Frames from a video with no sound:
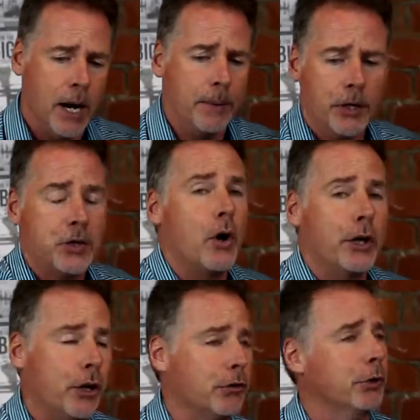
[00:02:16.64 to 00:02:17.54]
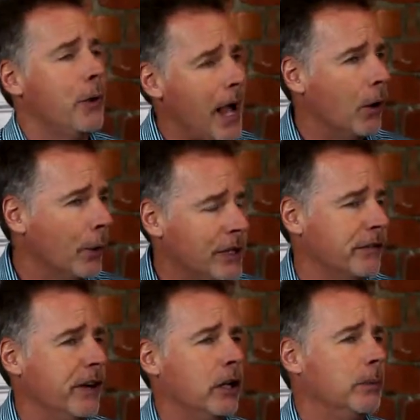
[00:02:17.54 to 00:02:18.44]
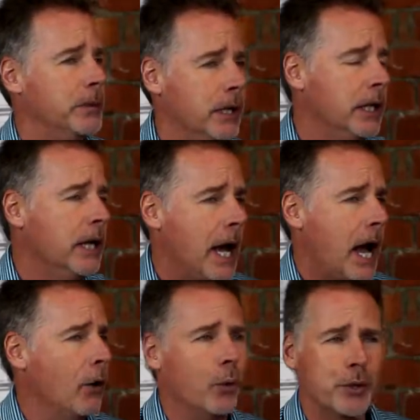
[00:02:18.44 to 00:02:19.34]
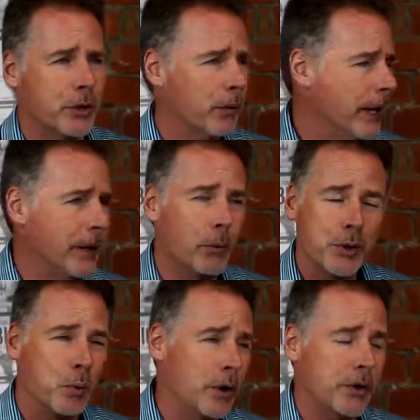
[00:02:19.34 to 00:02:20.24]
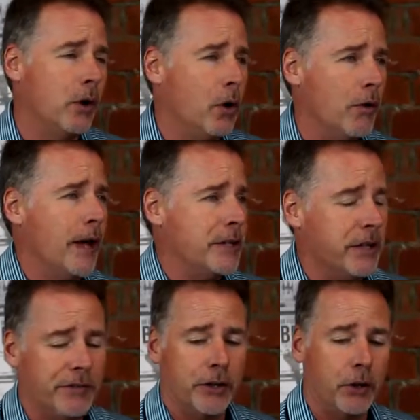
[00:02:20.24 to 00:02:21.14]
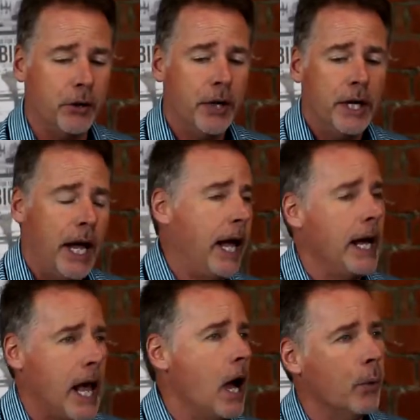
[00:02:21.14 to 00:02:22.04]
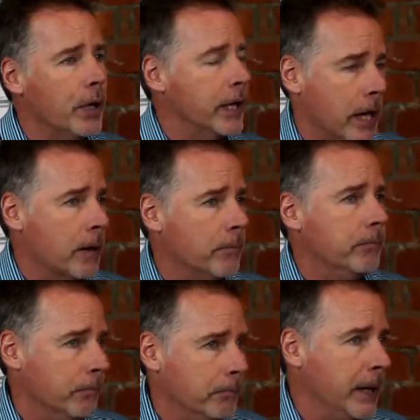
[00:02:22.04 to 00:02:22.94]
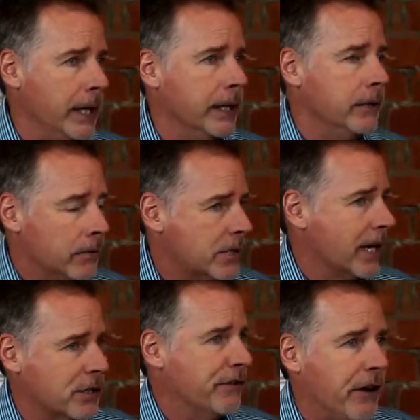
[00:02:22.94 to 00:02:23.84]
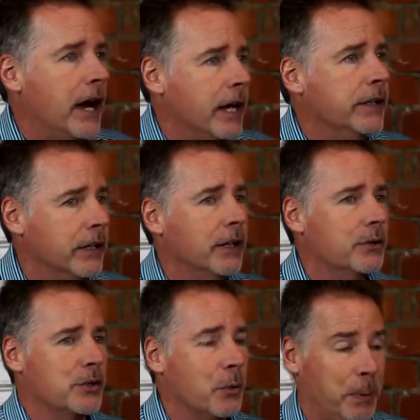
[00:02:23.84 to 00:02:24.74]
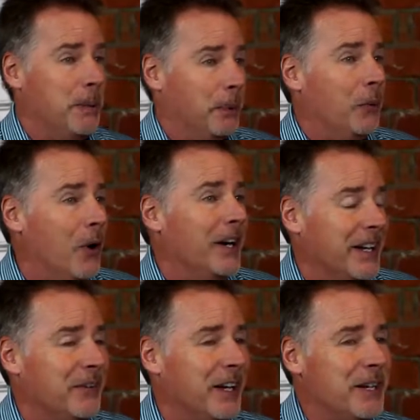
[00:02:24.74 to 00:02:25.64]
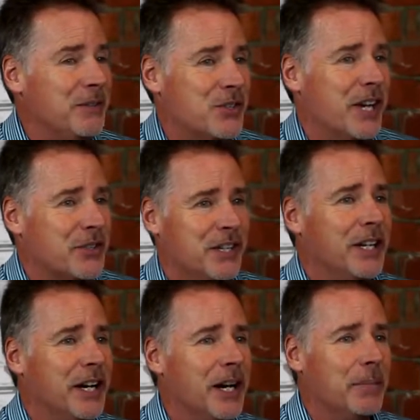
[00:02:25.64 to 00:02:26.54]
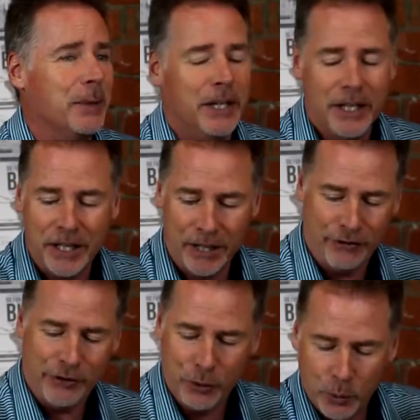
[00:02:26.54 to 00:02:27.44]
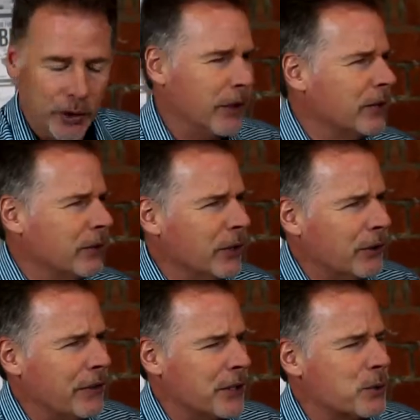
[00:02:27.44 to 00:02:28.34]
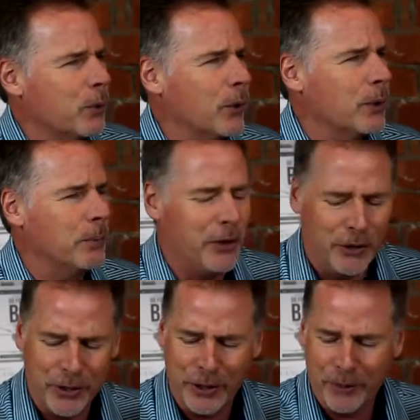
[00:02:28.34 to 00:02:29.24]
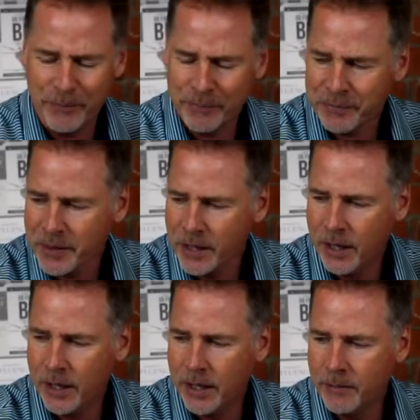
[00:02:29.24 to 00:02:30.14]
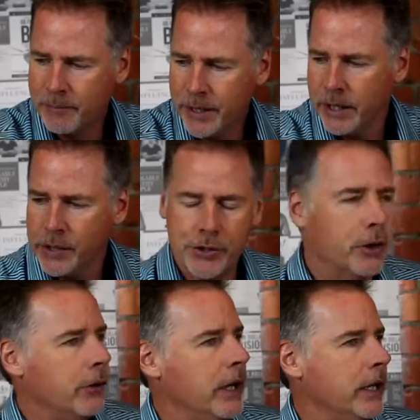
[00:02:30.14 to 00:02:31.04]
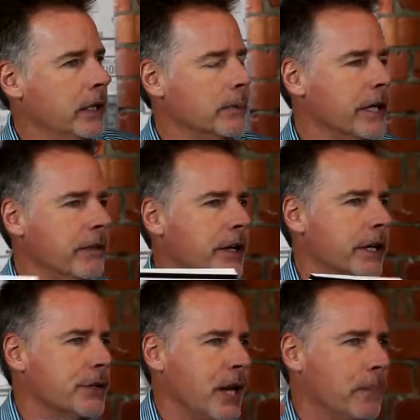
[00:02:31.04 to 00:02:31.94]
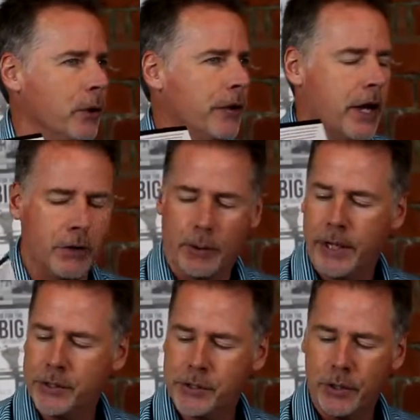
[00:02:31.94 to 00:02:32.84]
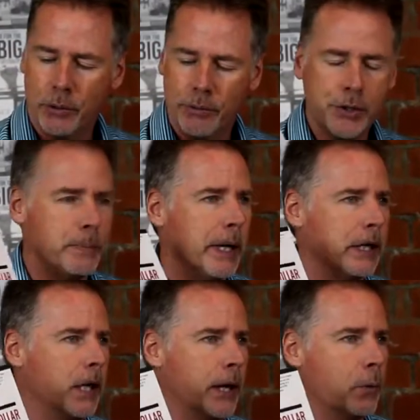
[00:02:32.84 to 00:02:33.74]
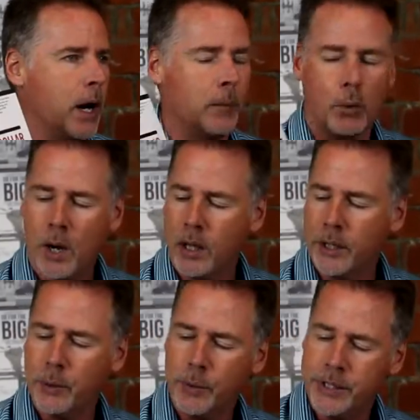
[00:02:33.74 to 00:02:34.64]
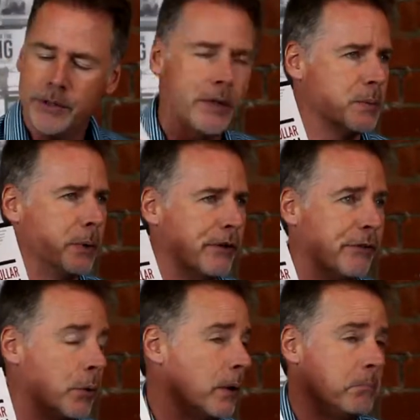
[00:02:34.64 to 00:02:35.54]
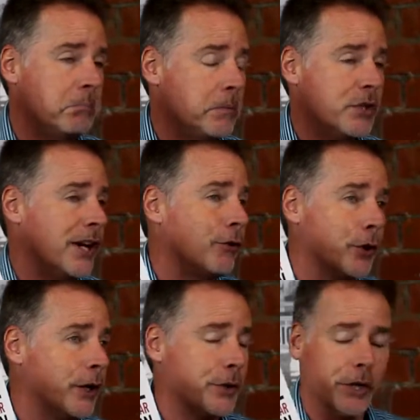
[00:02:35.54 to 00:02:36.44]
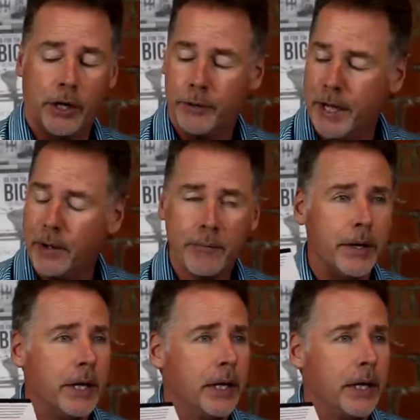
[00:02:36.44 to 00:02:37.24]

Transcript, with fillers: I'm going to talk you through how we developed it, how it was created, which wasn't all that difficult, and how we kind of made it sexified, you know, so people want it, right? Sexied it up, if you will. I don't know if that's a word, but there you go. Um, so eh, let me give you an example on the other end. So this is my client, Robert Raleigh. We did this book for him several years ago now.